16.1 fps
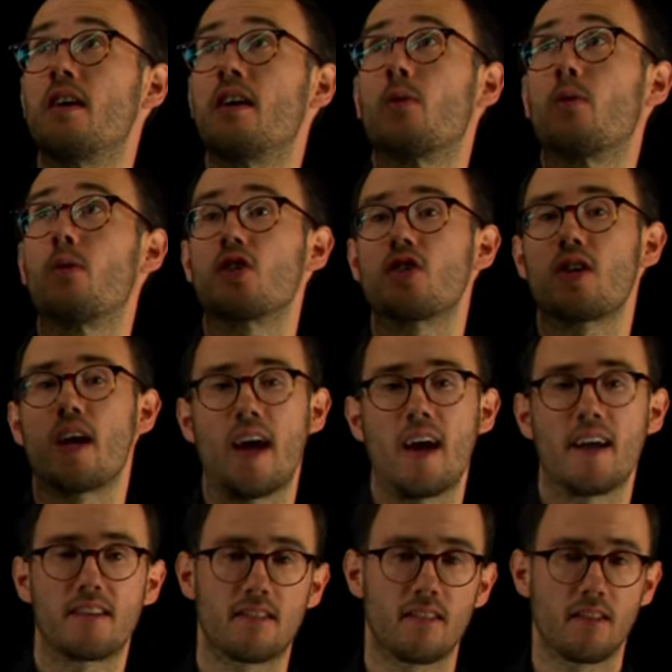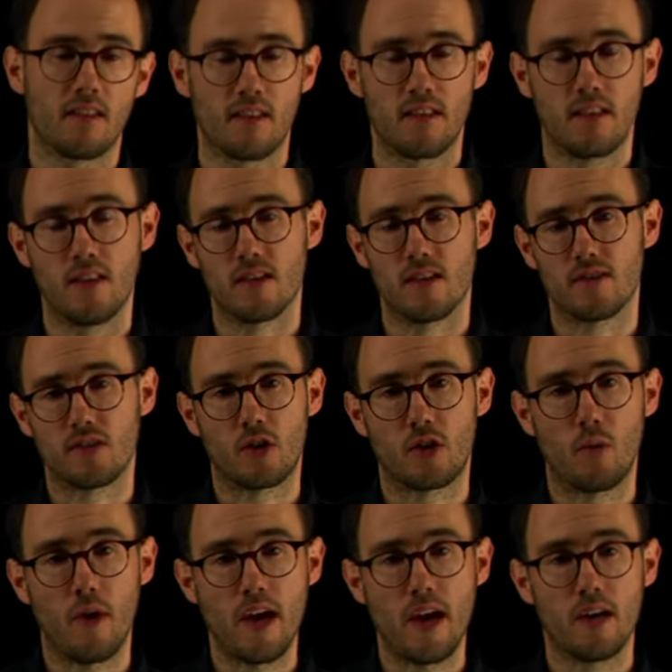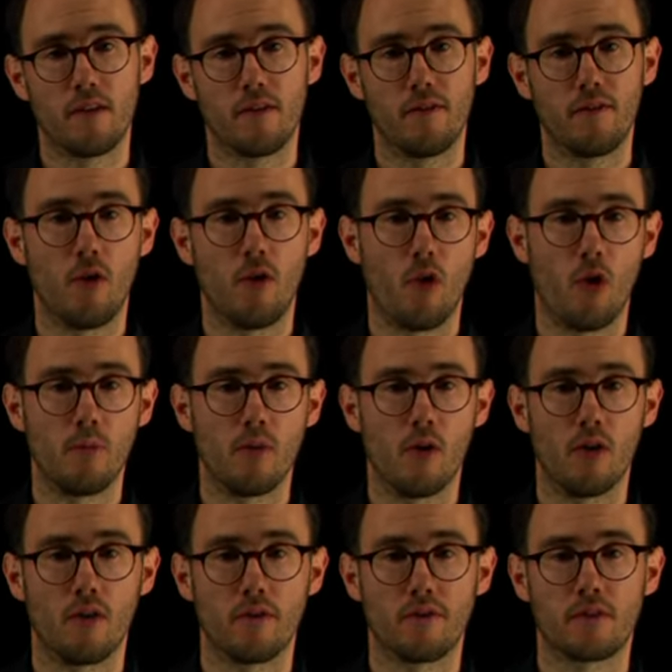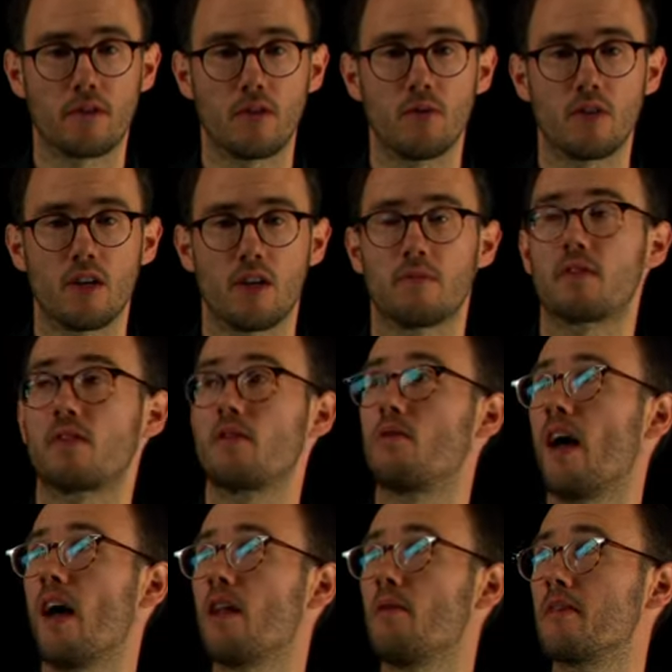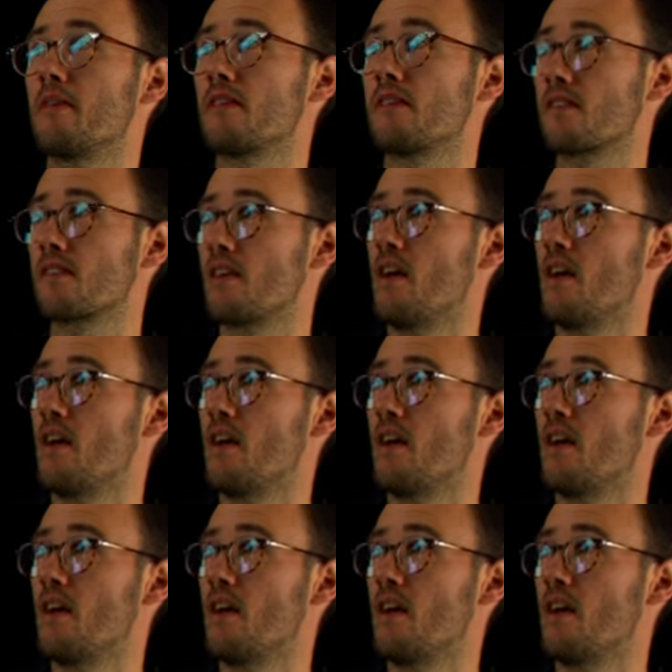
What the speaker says: which has the square form of q times q elements.